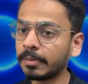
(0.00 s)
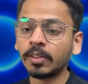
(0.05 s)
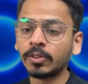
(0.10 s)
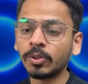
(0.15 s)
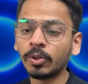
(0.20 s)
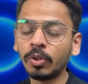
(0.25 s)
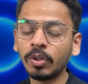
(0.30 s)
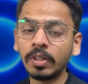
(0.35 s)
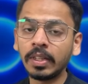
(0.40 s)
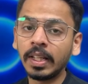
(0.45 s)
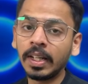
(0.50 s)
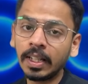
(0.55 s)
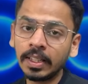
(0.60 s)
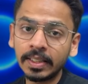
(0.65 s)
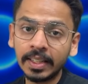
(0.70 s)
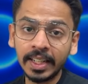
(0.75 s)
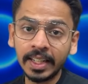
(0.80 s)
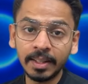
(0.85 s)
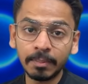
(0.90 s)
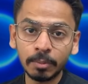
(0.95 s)
So there are
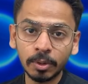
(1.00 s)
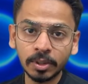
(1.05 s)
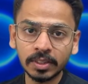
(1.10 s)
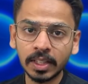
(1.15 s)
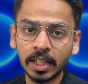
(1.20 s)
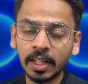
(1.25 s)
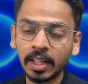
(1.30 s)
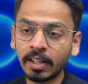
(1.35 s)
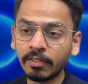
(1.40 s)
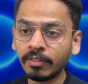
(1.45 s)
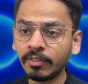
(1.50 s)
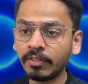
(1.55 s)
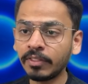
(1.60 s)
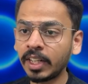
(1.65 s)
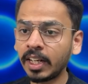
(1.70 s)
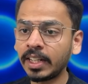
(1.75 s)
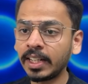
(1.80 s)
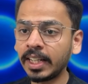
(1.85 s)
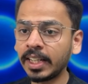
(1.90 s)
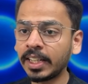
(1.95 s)
three inputs that we
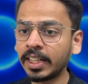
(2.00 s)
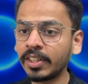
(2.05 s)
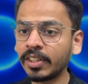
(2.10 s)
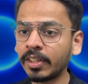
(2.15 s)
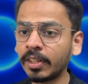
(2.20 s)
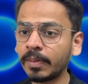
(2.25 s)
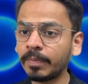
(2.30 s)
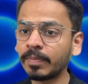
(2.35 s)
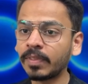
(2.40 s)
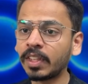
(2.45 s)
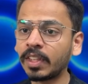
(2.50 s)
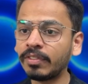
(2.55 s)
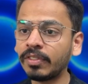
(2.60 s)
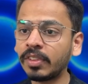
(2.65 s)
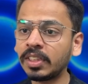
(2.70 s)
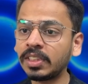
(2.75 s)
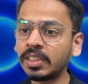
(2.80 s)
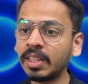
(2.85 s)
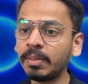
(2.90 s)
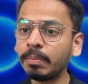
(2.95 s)
are taking here. The
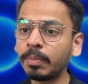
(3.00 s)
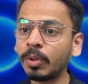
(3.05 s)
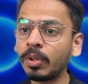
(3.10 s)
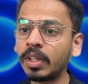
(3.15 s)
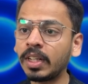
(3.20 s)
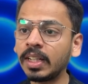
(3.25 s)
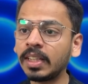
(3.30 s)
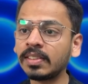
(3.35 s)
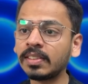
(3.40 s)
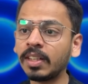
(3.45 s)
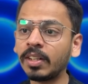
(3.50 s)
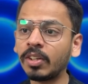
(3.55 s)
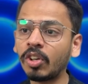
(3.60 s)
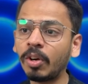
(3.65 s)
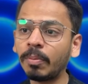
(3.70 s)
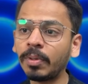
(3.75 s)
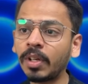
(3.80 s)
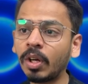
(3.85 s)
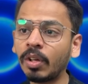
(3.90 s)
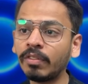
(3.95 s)
first input is a
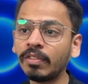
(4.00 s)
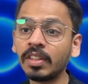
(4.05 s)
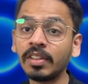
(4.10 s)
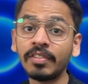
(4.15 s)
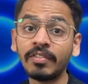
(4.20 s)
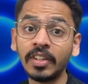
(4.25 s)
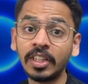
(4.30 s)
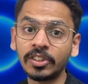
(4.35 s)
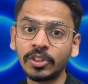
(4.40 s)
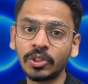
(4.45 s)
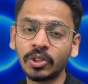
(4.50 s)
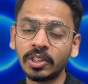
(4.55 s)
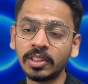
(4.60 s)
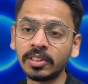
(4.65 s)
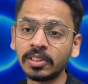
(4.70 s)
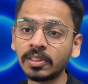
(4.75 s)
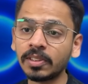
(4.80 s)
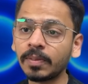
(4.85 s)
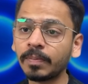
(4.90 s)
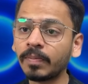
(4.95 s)
drop down with fixed
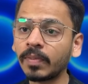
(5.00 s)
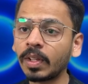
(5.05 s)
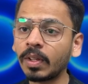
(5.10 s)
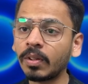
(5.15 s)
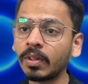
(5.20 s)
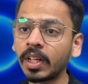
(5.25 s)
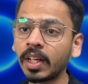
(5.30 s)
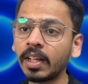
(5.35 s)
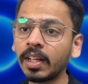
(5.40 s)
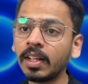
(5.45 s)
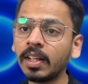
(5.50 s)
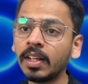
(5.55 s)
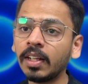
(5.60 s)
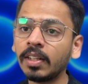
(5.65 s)
choices. Okay.